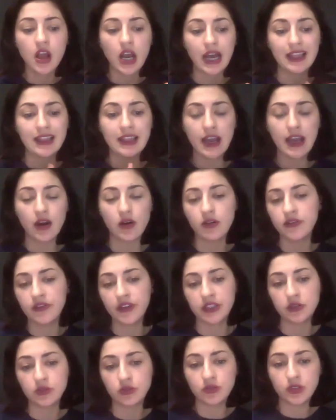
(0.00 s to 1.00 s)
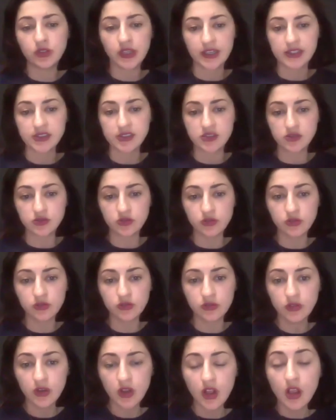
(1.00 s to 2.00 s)
allow event organizers to
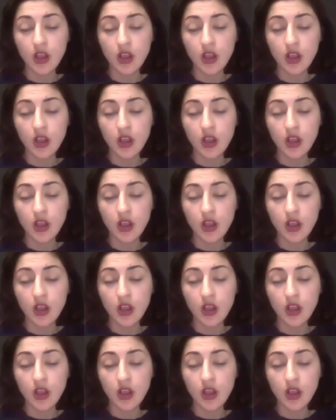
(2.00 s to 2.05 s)
do.